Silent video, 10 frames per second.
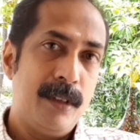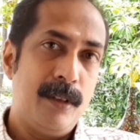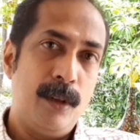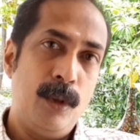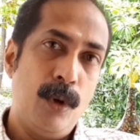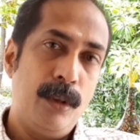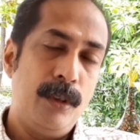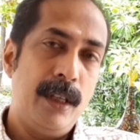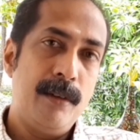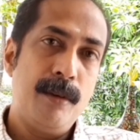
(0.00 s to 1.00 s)

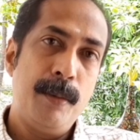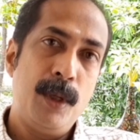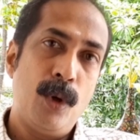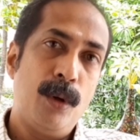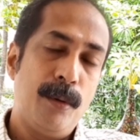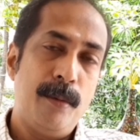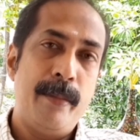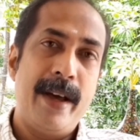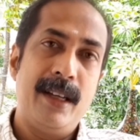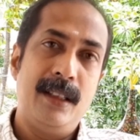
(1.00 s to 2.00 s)
there will be no
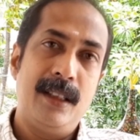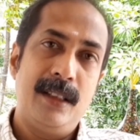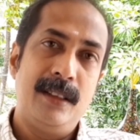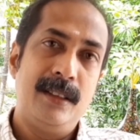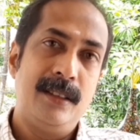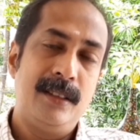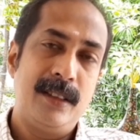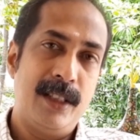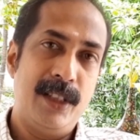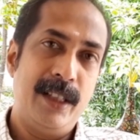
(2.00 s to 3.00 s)
bank in the
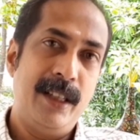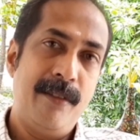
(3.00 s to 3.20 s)
country.